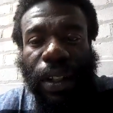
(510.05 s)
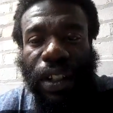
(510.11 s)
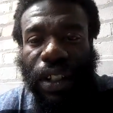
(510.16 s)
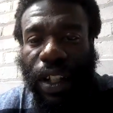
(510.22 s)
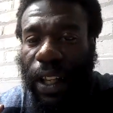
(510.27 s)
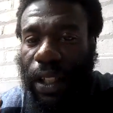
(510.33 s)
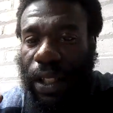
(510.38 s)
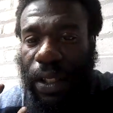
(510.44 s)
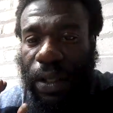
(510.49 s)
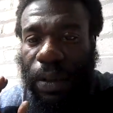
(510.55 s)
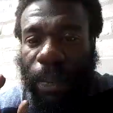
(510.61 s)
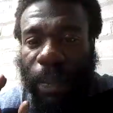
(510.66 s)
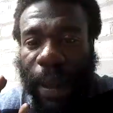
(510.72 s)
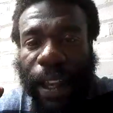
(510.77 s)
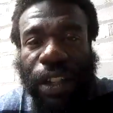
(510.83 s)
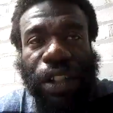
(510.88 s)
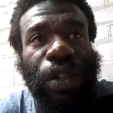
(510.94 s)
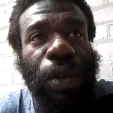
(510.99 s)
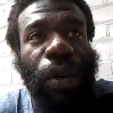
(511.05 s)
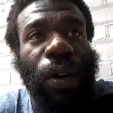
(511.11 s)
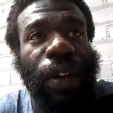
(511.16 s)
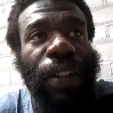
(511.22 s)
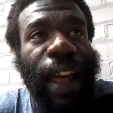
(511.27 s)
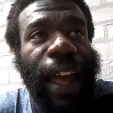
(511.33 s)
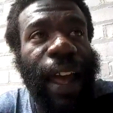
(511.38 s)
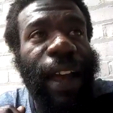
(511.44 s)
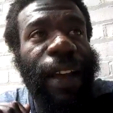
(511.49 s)
just make
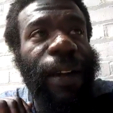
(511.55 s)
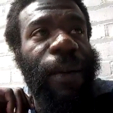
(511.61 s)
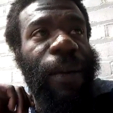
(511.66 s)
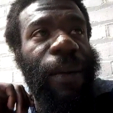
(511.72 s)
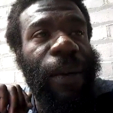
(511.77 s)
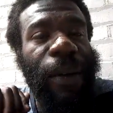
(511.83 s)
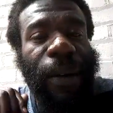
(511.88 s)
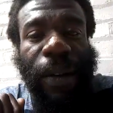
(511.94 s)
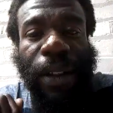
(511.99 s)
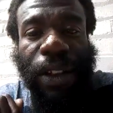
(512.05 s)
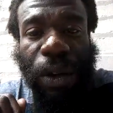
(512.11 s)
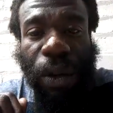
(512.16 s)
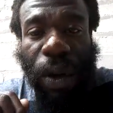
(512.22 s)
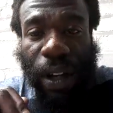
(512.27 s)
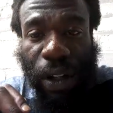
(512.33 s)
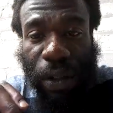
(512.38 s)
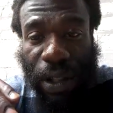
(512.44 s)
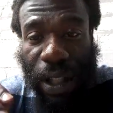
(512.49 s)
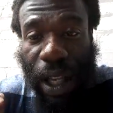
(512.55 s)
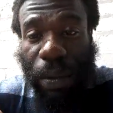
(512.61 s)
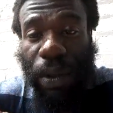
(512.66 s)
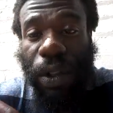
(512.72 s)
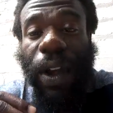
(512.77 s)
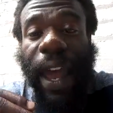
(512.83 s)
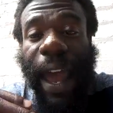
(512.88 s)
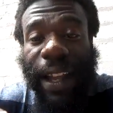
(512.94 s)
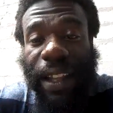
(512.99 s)
sure that you understand
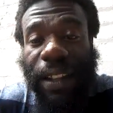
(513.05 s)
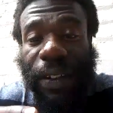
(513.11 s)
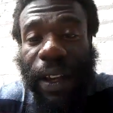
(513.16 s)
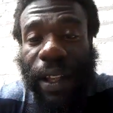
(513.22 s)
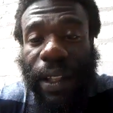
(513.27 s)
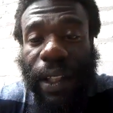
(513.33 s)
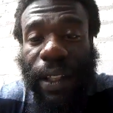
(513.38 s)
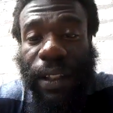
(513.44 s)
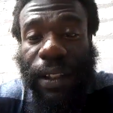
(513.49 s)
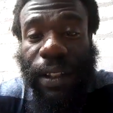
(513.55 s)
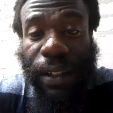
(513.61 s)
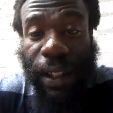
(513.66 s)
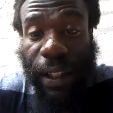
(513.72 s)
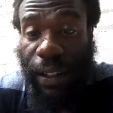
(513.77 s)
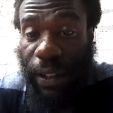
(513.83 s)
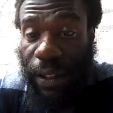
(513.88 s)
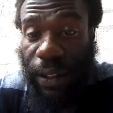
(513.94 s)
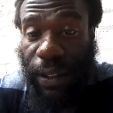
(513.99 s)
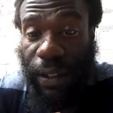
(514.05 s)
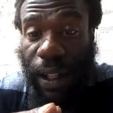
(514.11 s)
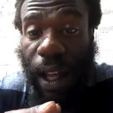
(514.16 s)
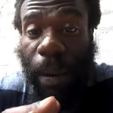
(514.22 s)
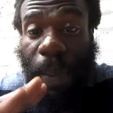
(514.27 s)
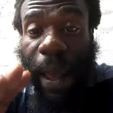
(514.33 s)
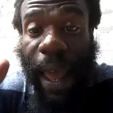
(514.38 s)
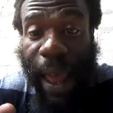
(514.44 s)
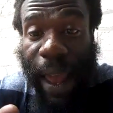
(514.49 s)
when you activate this, this is
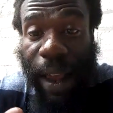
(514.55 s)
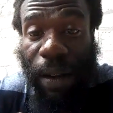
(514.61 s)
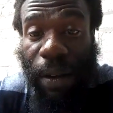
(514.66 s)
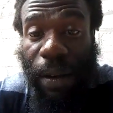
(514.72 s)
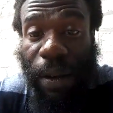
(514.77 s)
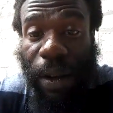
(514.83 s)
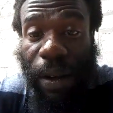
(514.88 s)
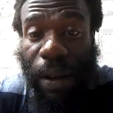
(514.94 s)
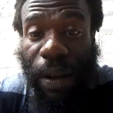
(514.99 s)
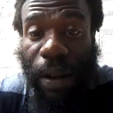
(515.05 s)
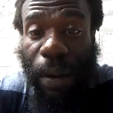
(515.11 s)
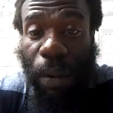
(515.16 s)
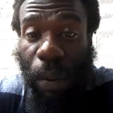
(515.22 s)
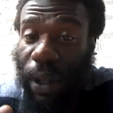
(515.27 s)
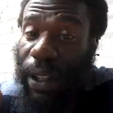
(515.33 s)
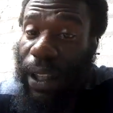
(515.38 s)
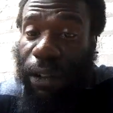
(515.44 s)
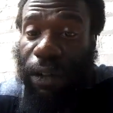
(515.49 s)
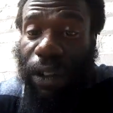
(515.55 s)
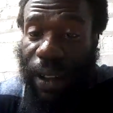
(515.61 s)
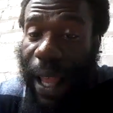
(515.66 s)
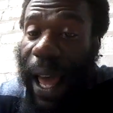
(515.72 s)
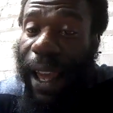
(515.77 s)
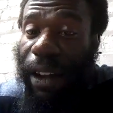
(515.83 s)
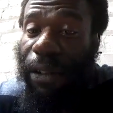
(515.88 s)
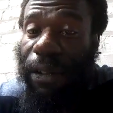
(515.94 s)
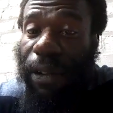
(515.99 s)
a pact, really for
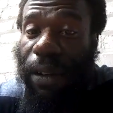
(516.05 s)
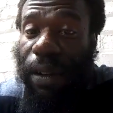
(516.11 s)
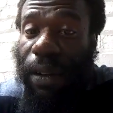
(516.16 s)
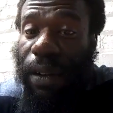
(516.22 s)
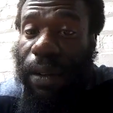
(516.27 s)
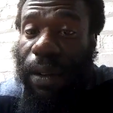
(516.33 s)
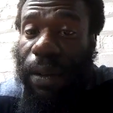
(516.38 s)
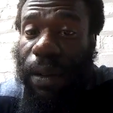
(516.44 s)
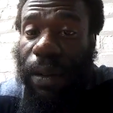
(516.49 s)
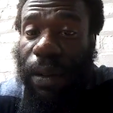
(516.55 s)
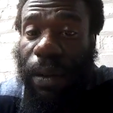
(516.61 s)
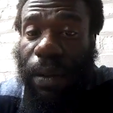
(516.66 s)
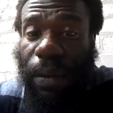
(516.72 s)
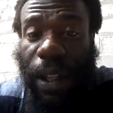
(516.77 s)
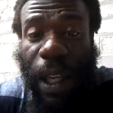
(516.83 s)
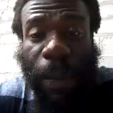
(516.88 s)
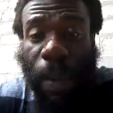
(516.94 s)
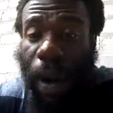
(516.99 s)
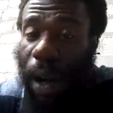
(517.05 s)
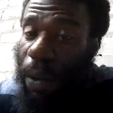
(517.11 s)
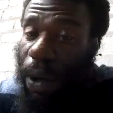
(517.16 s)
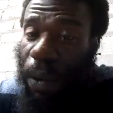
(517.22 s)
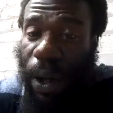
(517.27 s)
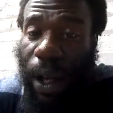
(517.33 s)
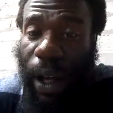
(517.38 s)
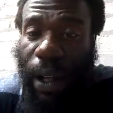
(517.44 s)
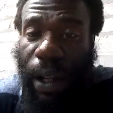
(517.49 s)
life. Keep it all
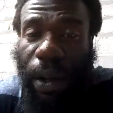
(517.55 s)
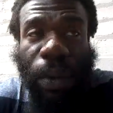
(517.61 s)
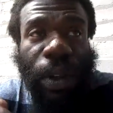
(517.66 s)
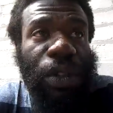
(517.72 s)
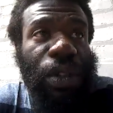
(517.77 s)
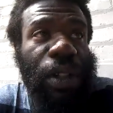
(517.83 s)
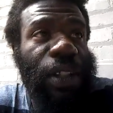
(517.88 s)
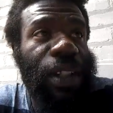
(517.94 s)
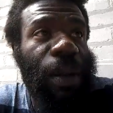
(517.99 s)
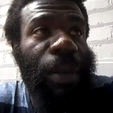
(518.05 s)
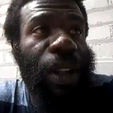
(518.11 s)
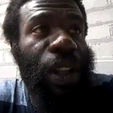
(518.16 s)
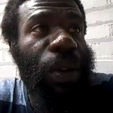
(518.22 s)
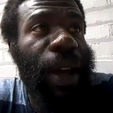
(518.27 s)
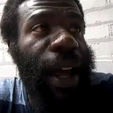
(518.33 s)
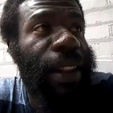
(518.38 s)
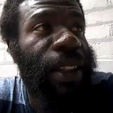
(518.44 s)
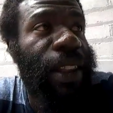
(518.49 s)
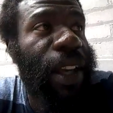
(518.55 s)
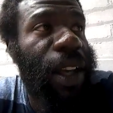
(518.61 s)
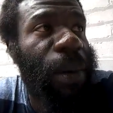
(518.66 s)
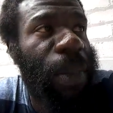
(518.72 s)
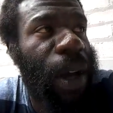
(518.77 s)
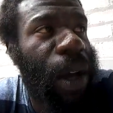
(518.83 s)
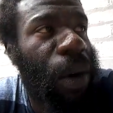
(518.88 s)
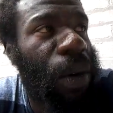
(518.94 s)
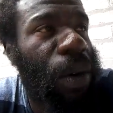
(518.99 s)
the way 100 with you, because I mean, you got to think
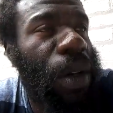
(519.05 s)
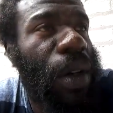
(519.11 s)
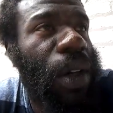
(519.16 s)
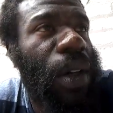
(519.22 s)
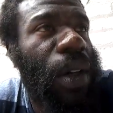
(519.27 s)
about